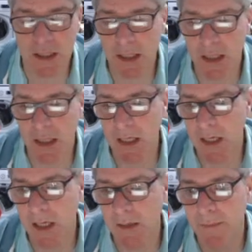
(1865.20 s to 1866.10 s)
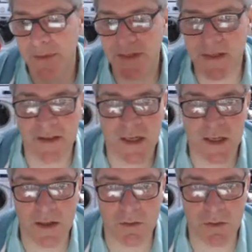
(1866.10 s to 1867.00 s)
um, but we decided
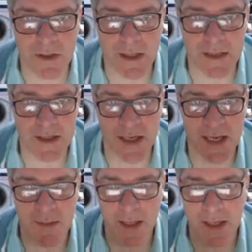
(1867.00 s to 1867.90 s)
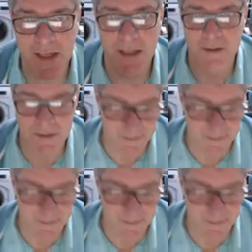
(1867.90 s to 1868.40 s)
to call the interconnect Black Edge